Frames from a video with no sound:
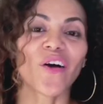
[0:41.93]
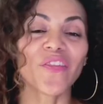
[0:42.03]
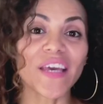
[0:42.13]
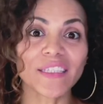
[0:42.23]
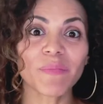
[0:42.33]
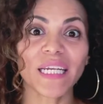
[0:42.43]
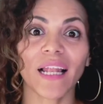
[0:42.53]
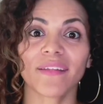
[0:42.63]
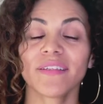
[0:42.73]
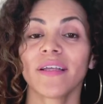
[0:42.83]
this mini
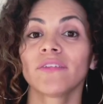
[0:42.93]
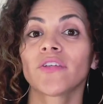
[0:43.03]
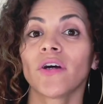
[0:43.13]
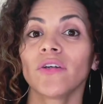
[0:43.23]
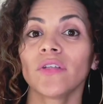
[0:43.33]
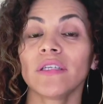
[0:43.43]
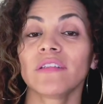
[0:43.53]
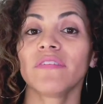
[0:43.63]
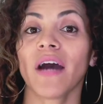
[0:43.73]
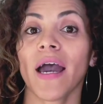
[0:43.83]
Latinas course is
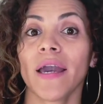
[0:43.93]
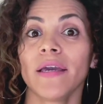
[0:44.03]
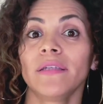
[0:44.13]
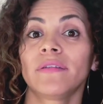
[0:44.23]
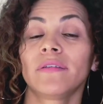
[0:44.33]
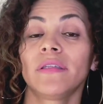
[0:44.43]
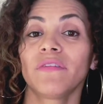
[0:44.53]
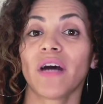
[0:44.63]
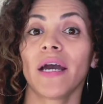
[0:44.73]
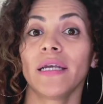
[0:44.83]

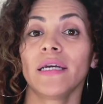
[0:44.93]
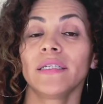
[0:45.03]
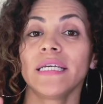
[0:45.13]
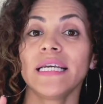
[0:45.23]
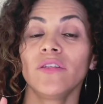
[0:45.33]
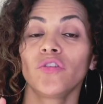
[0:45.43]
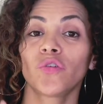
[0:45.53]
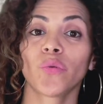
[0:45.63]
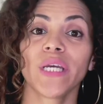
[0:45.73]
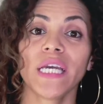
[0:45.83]
divided in
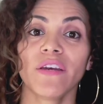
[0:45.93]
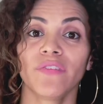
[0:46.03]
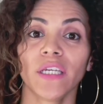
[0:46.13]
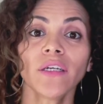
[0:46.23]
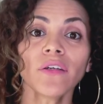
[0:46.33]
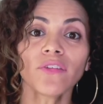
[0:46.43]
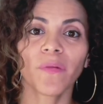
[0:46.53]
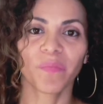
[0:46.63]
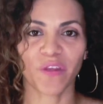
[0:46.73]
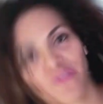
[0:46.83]
three
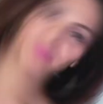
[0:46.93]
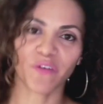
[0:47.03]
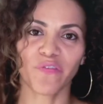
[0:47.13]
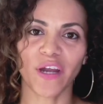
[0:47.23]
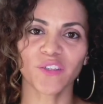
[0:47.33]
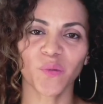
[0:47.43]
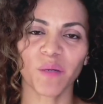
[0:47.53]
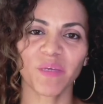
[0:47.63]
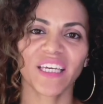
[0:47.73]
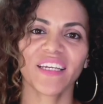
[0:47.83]
videos. The first
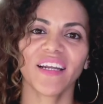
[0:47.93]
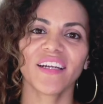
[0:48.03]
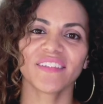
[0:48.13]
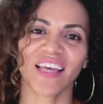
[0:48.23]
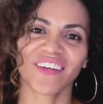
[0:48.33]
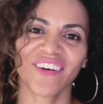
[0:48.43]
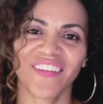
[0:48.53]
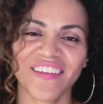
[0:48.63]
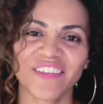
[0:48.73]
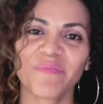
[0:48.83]
one beginner, second
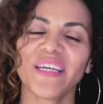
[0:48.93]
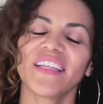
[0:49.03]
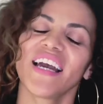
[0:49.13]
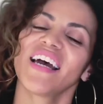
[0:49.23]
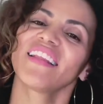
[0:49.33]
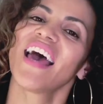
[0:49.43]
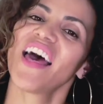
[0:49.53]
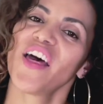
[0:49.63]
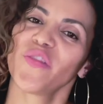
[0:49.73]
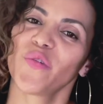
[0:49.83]
intermediate,
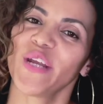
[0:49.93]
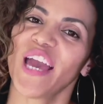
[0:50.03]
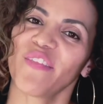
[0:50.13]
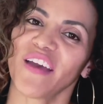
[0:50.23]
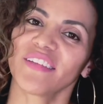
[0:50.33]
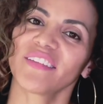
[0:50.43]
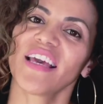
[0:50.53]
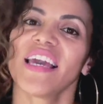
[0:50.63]
three advanced.